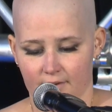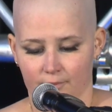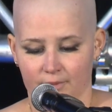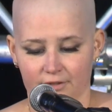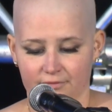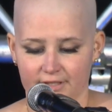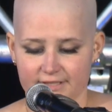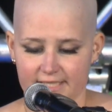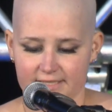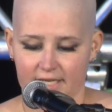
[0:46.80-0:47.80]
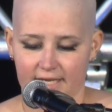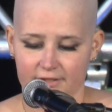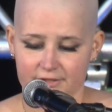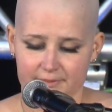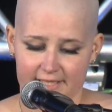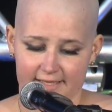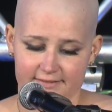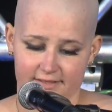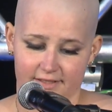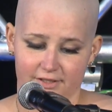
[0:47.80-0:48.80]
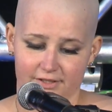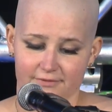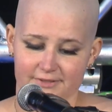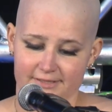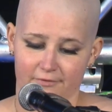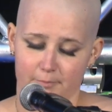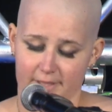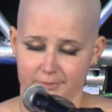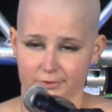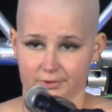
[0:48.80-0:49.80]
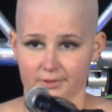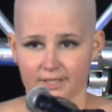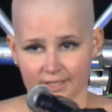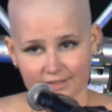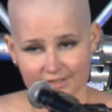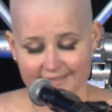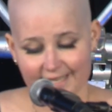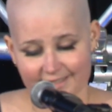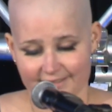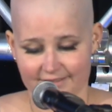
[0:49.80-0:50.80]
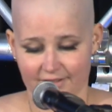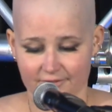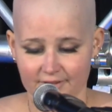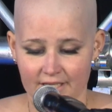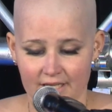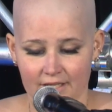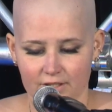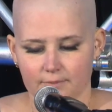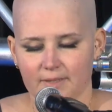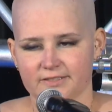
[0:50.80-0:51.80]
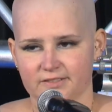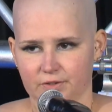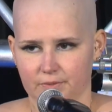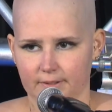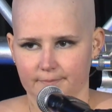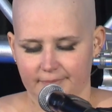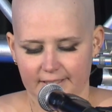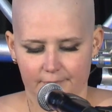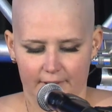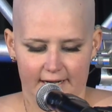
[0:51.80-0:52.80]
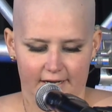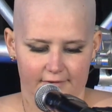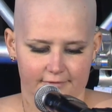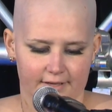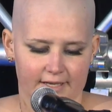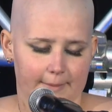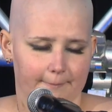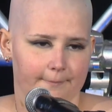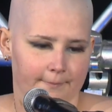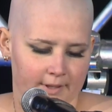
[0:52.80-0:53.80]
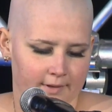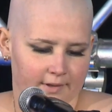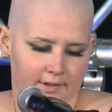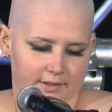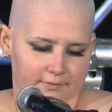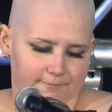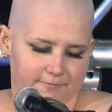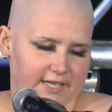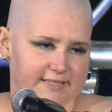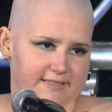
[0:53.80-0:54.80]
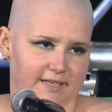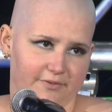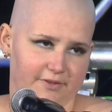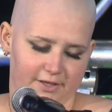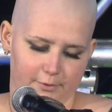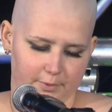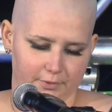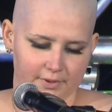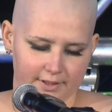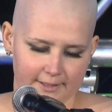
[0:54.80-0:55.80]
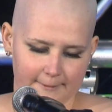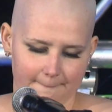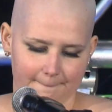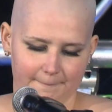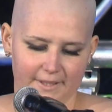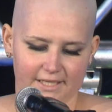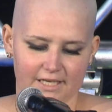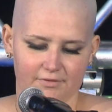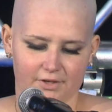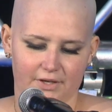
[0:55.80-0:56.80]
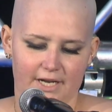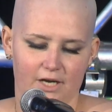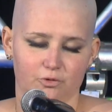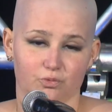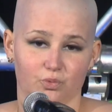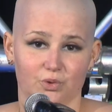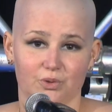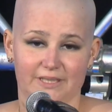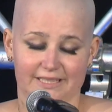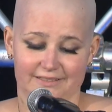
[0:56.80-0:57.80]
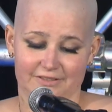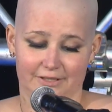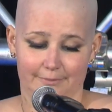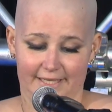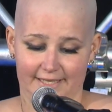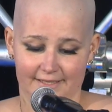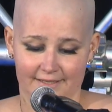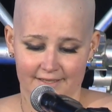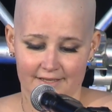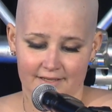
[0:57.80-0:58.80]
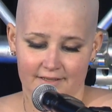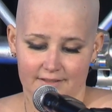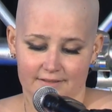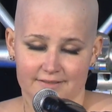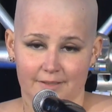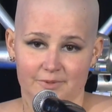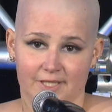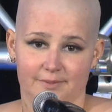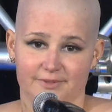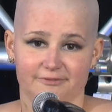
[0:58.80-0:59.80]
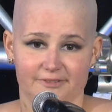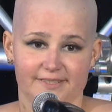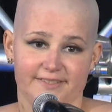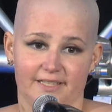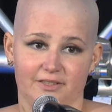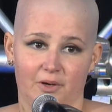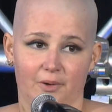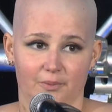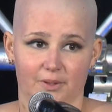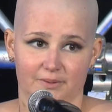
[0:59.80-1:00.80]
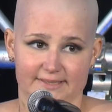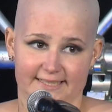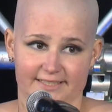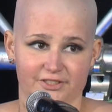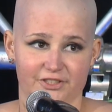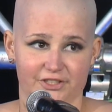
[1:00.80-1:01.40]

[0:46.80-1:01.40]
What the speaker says: When you first get diagnosed with cancer, you give yourself a pep talk. You say to yourself, you must do it, be brave, and face the unthinkable. But you never know how grueling it's going to be. Sometimes it feels like the whole world is against